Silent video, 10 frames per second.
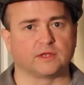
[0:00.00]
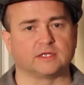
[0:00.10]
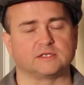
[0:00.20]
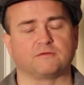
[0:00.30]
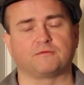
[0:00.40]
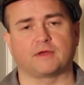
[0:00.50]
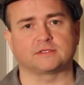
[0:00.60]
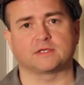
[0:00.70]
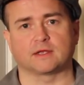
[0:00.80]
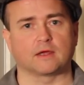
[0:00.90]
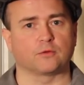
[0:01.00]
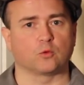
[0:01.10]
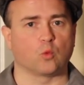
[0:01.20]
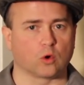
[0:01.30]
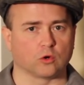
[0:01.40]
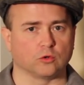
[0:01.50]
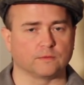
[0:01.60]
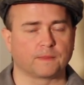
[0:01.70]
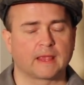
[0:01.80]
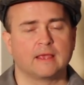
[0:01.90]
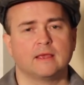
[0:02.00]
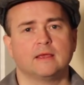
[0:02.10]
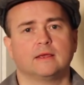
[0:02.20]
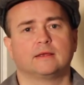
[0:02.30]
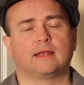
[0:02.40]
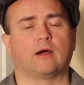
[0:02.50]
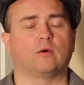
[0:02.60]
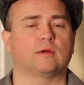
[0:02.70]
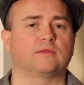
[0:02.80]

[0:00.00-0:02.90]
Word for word: that is infesting the world. Now,